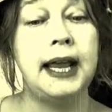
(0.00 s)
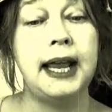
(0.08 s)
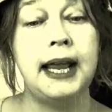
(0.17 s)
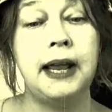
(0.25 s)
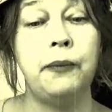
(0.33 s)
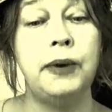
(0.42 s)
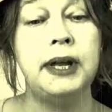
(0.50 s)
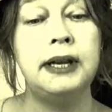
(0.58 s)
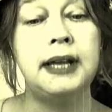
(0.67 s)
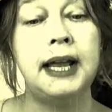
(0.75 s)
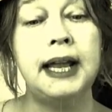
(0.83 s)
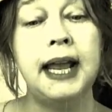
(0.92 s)
And when
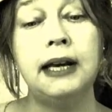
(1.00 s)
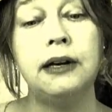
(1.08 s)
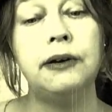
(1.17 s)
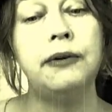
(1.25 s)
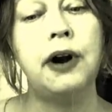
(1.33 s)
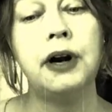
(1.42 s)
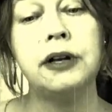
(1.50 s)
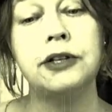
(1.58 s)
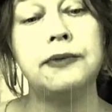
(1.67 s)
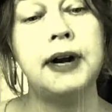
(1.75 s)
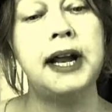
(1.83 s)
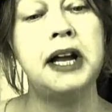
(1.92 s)
they ain't no arcs
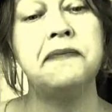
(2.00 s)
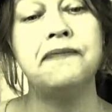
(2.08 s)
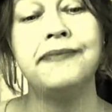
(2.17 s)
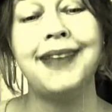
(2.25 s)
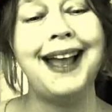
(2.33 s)
round,